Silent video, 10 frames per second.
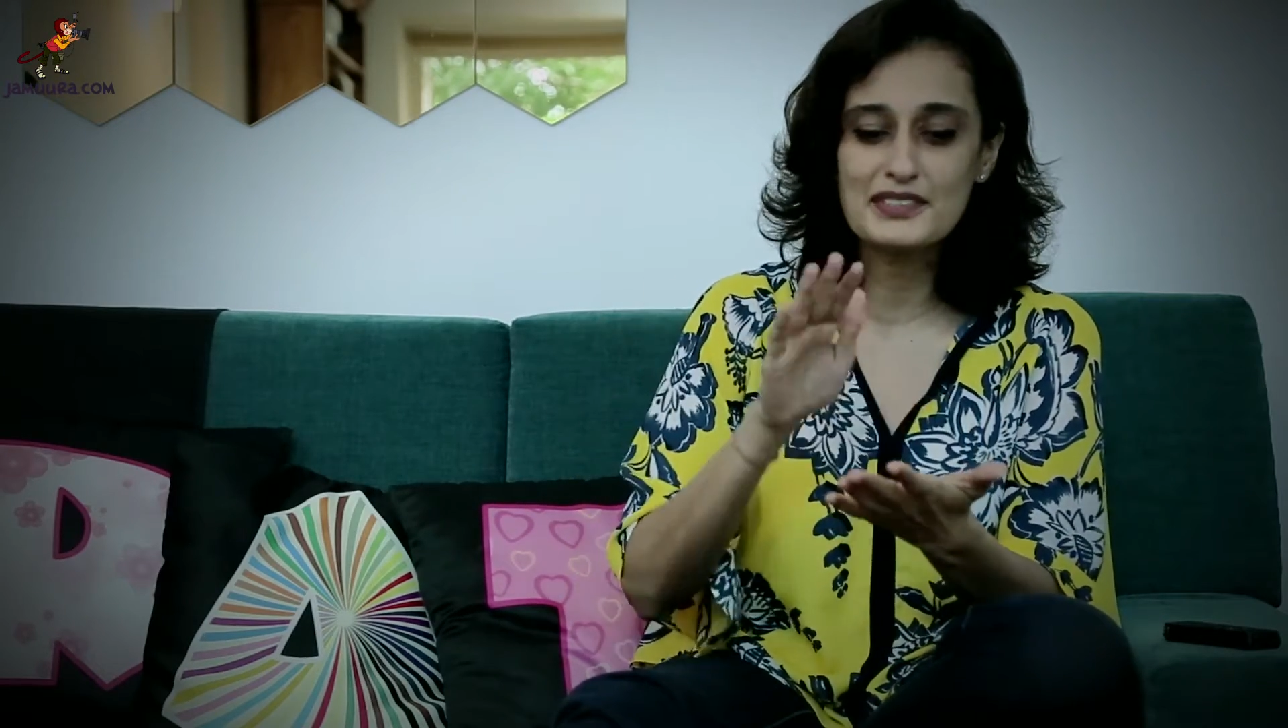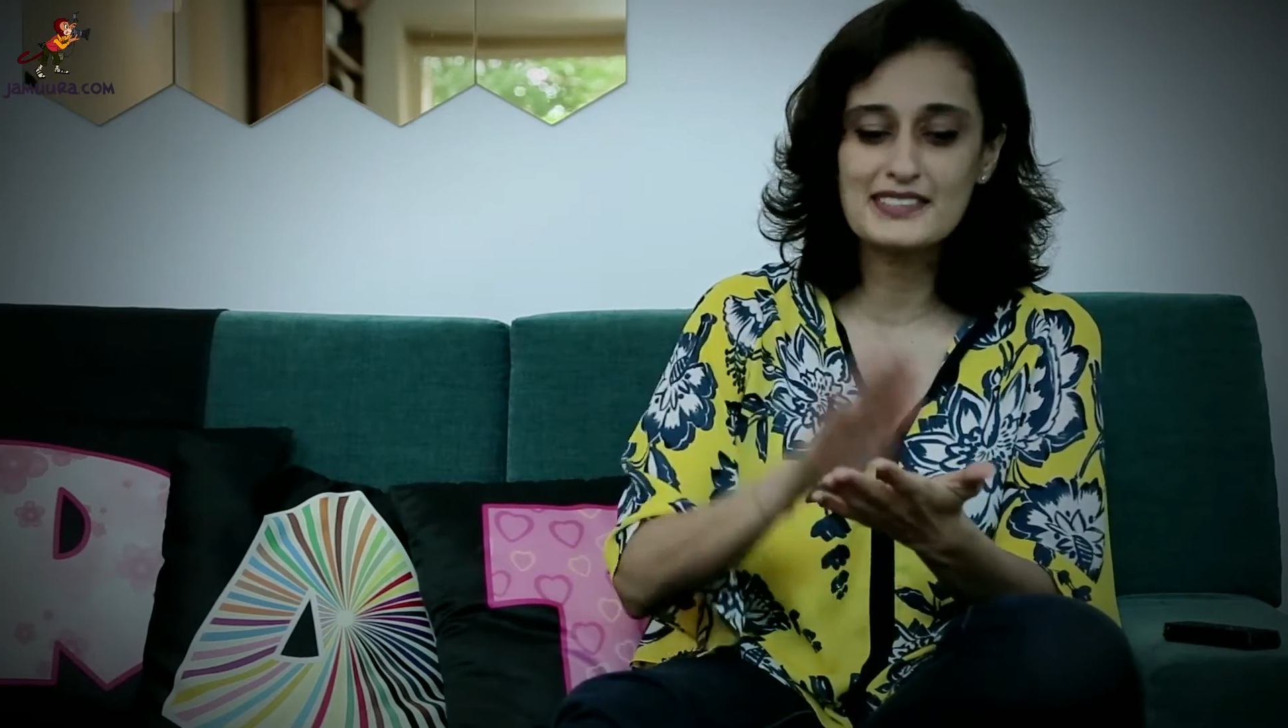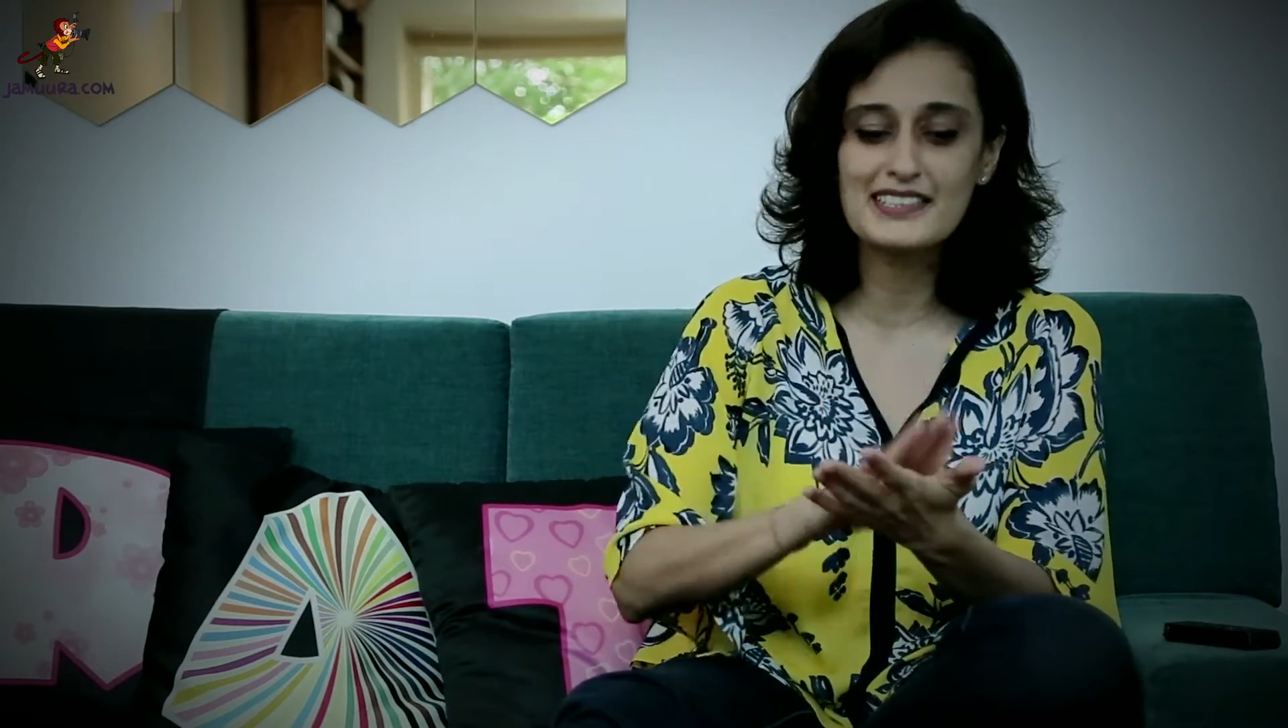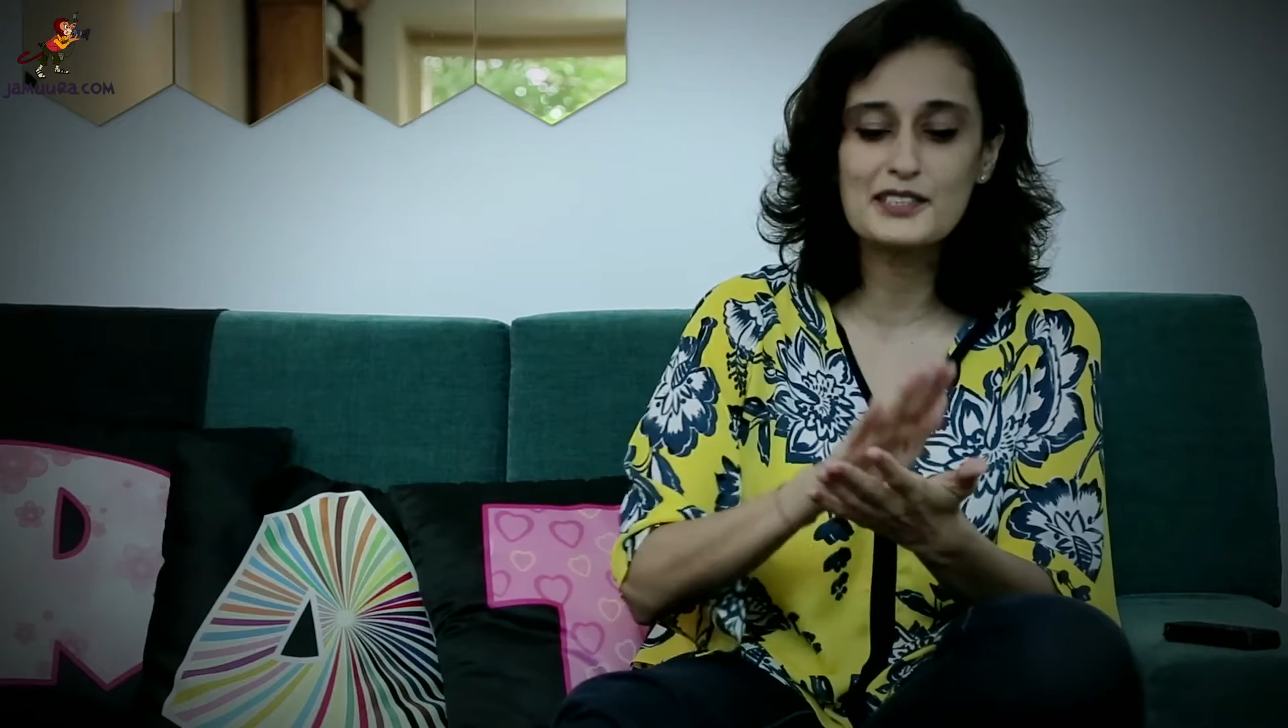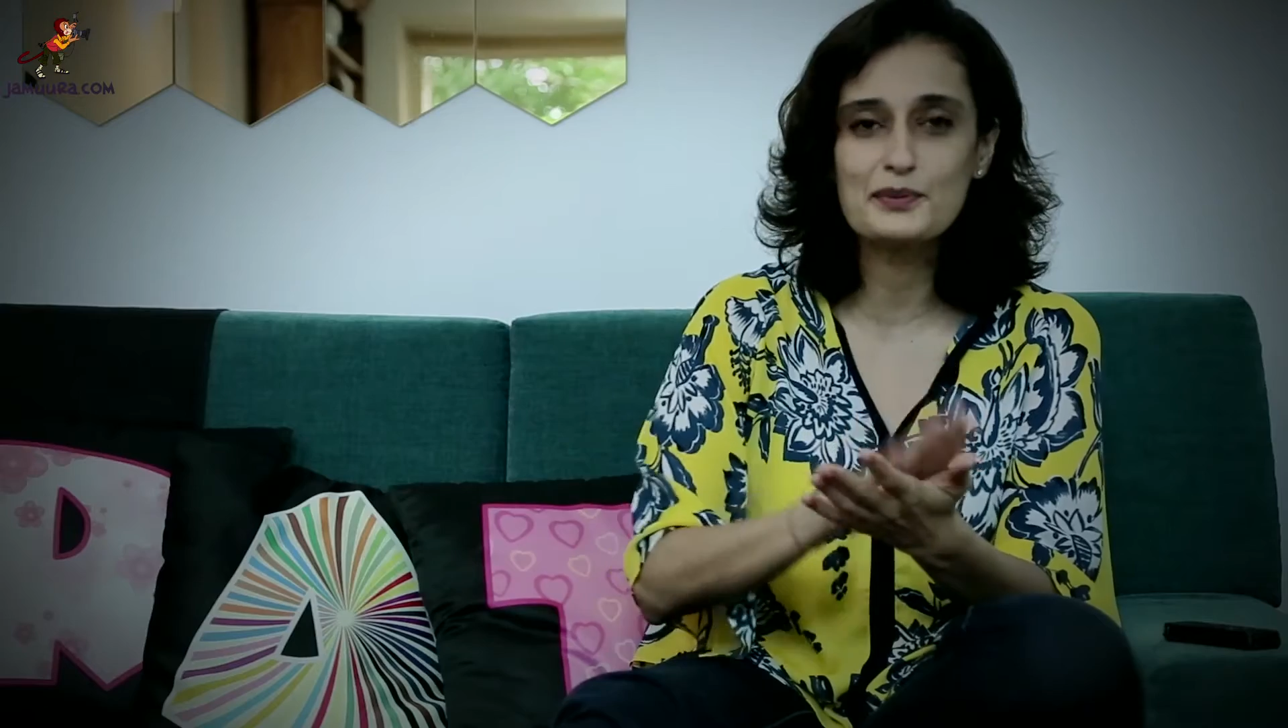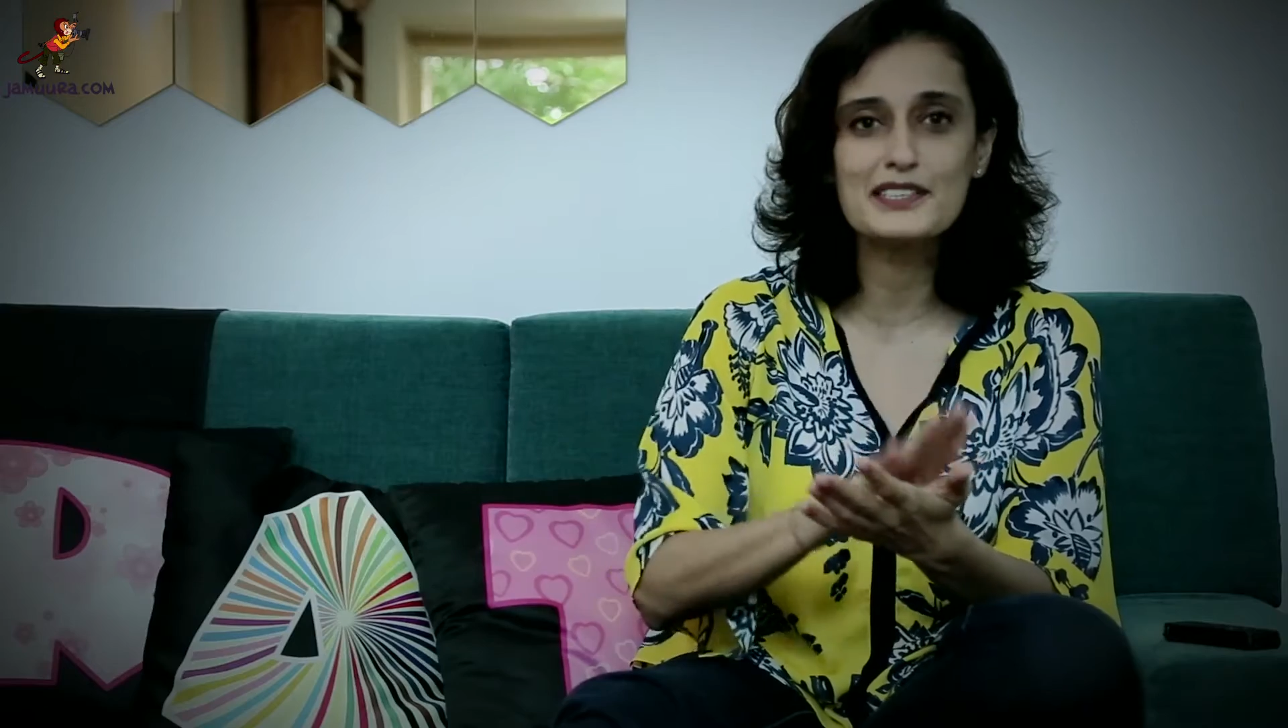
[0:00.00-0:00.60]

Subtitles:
sit